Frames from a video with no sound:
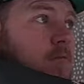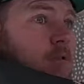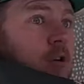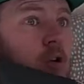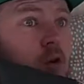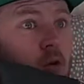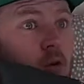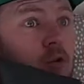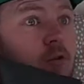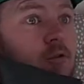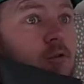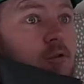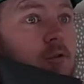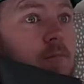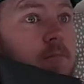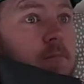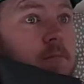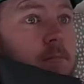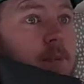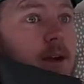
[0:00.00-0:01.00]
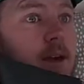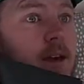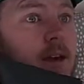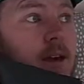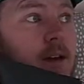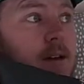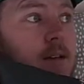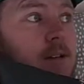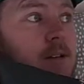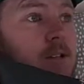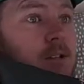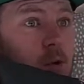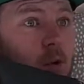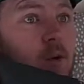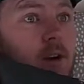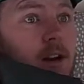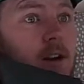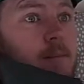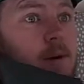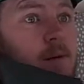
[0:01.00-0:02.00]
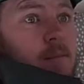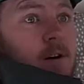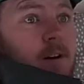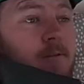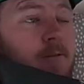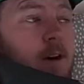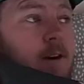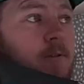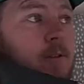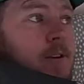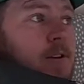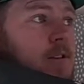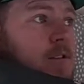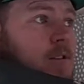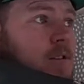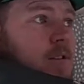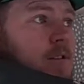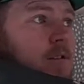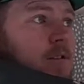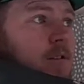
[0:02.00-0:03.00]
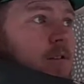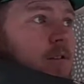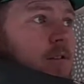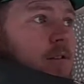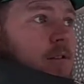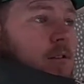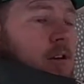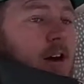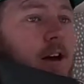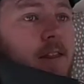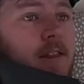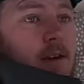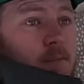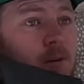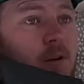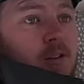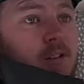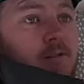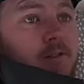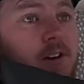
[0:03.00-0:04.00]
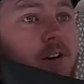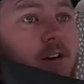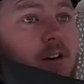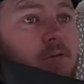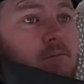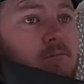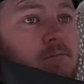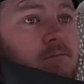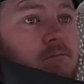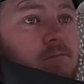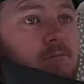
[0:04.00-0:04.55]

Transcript: record me talking about my favourites, and then post a video.